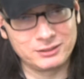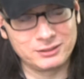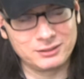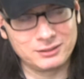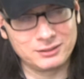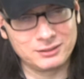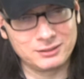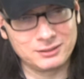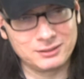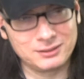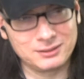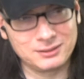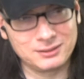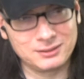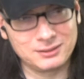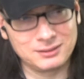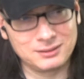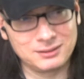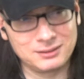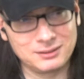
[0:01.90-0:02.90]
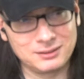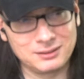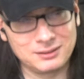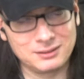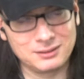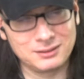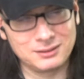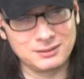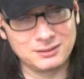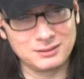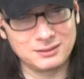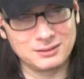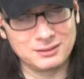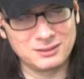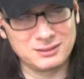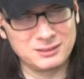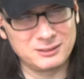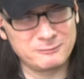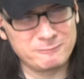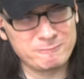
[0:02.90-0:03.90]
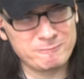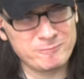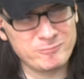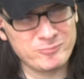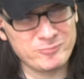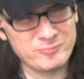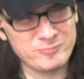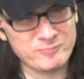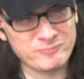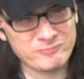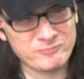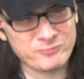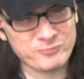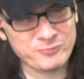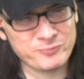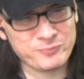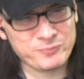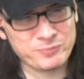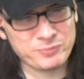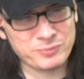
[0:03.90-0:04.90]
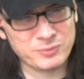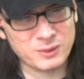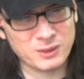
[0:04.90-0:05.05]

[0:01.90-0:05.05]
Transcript: (silence)